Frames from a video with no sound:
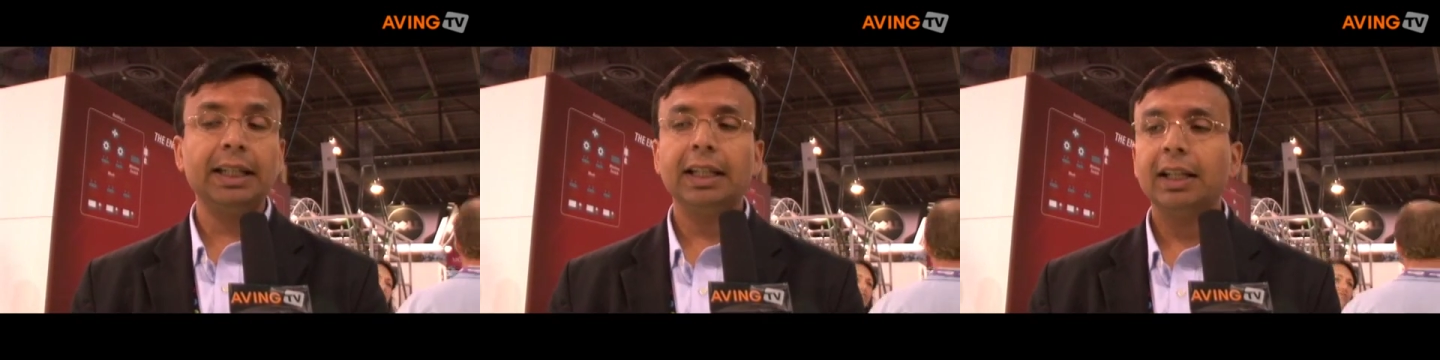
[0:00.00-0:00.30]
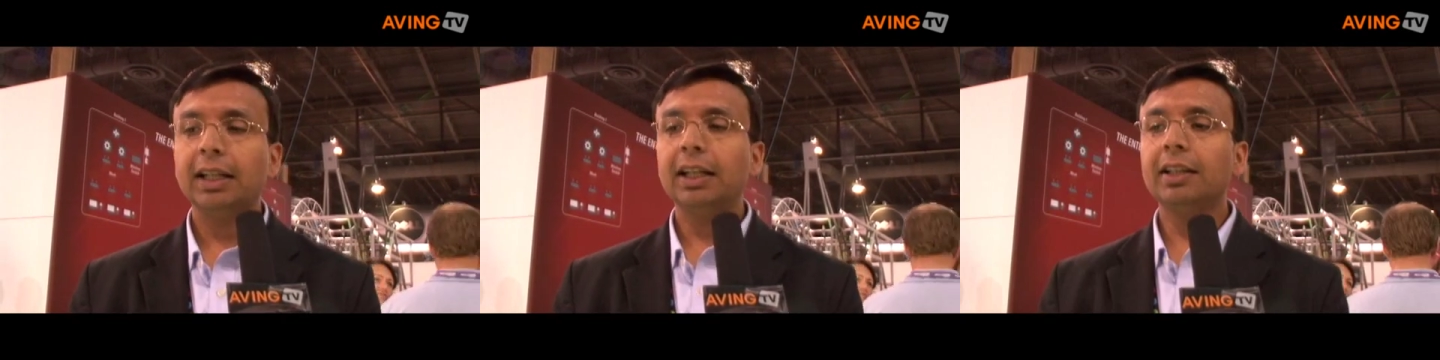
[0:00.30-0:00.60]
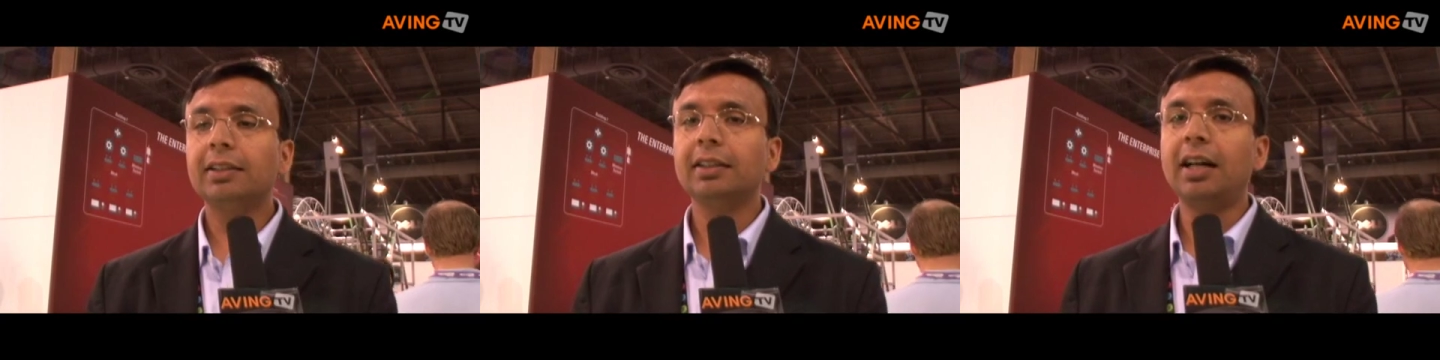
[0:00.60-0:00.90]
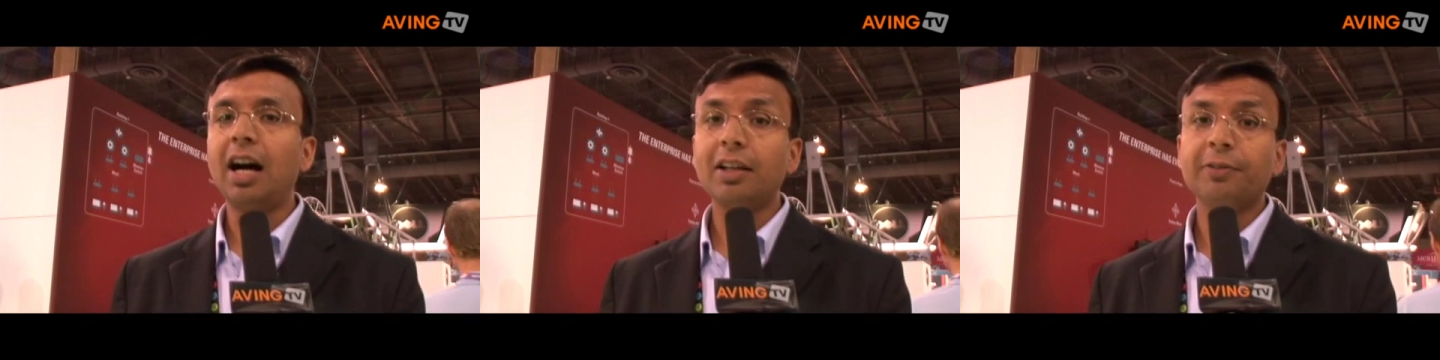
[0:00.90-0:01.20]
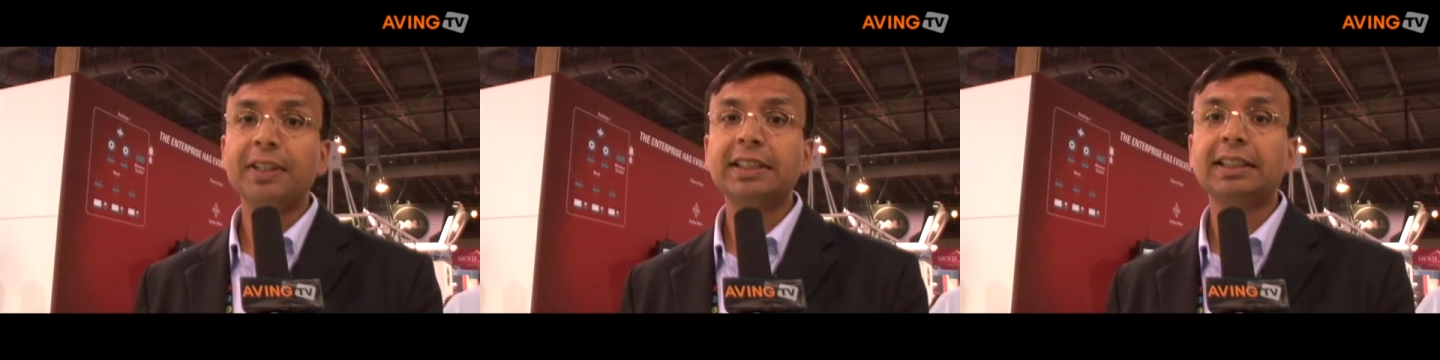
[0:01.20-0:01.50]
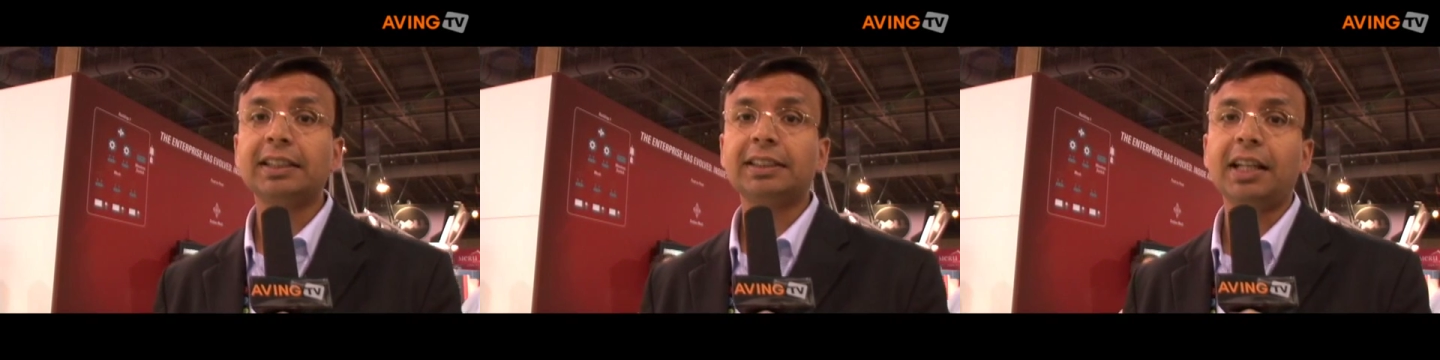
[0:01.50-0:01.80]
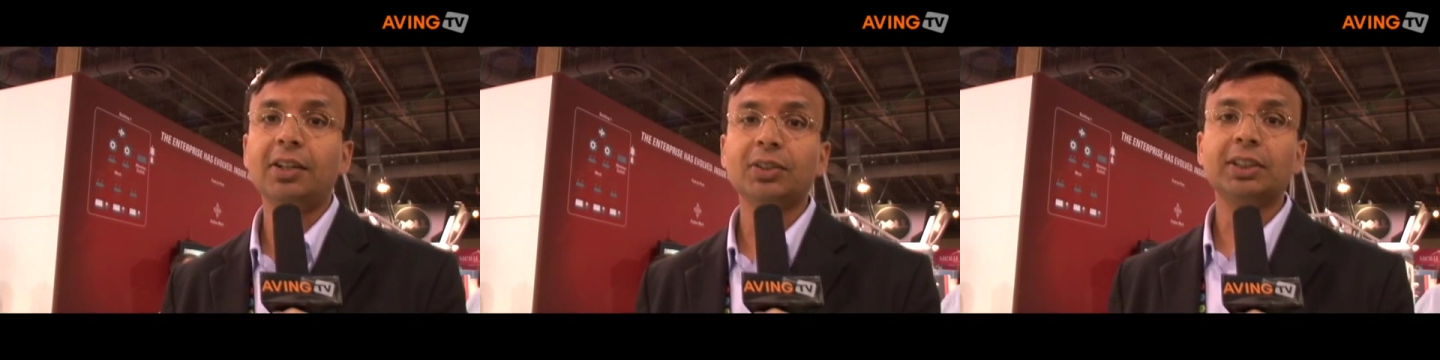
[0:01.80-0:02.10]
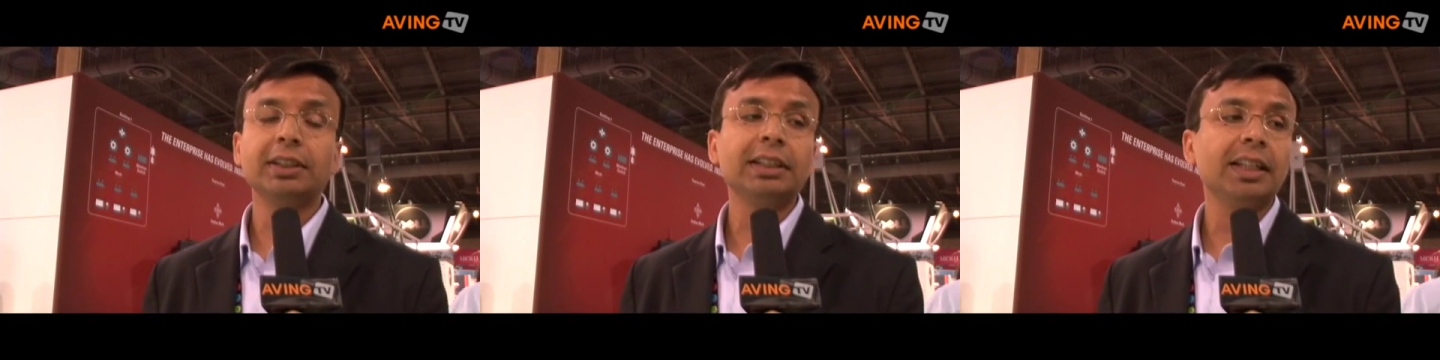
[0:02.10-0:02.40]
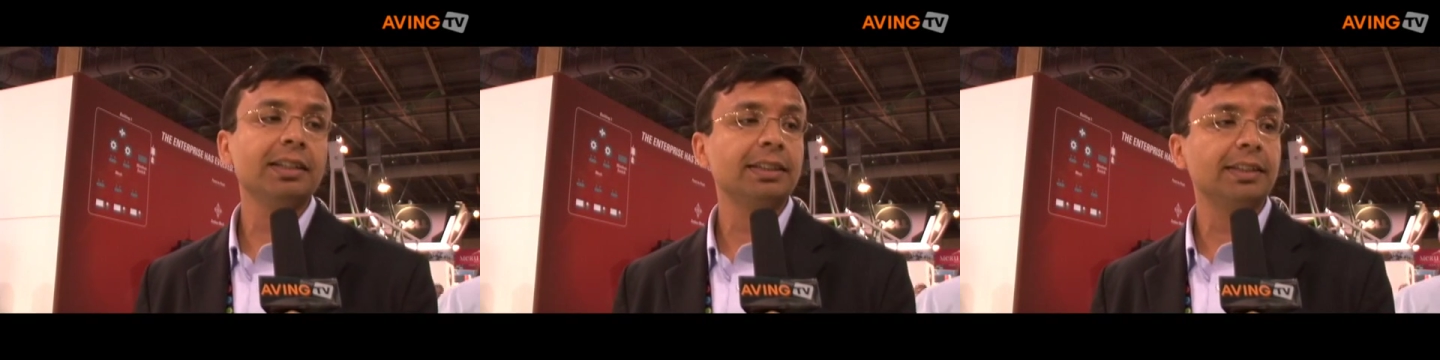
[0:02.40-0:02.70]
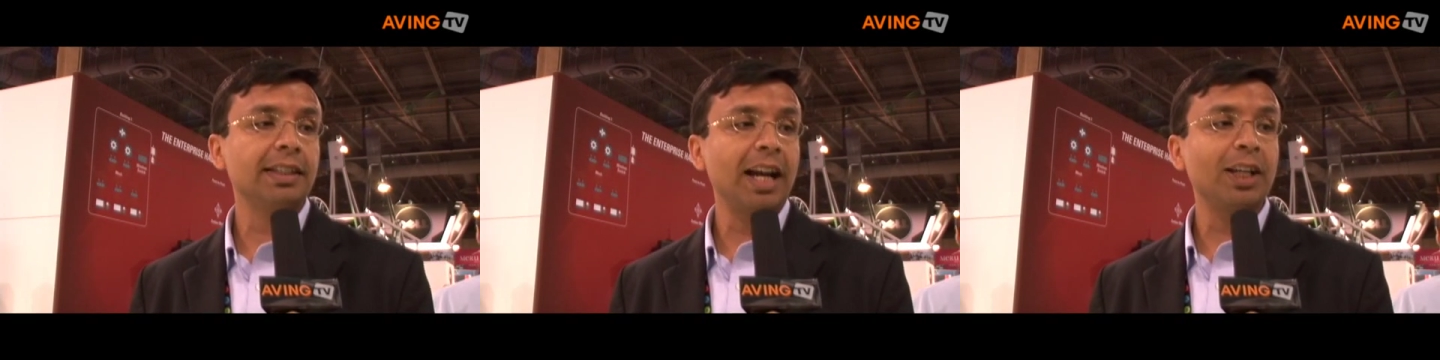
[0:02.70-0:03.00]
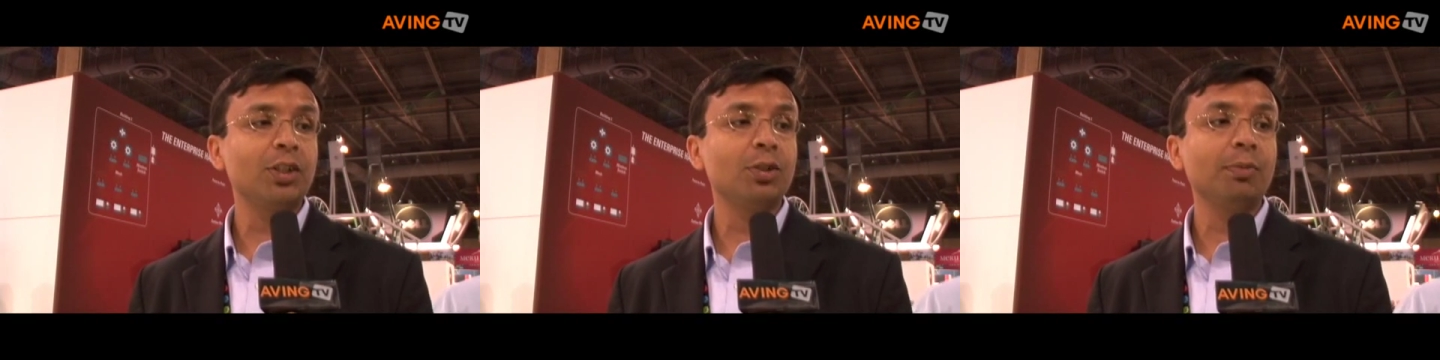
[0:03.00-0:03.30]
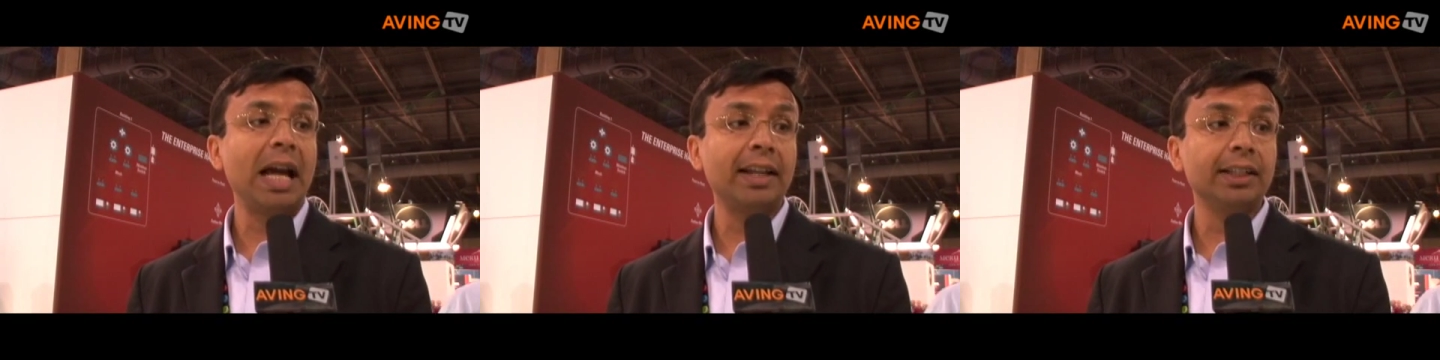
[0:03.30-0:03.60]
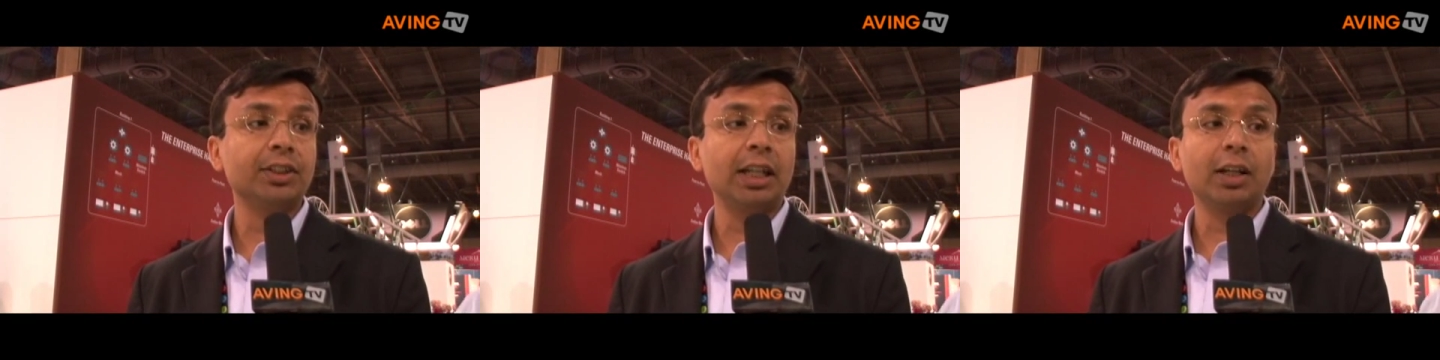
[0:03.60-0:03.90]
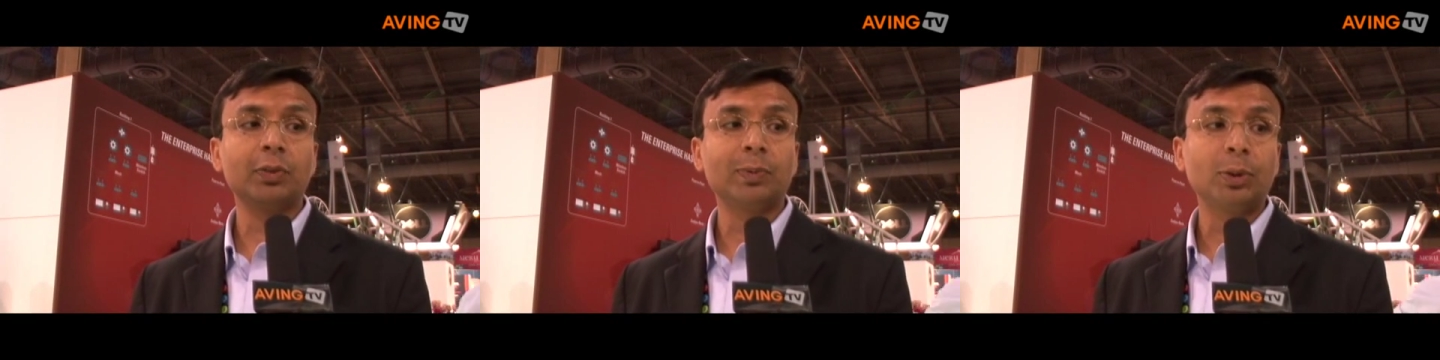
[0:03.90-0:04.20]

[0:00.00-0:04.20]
Uh, the RFS 6000 is designed to manage up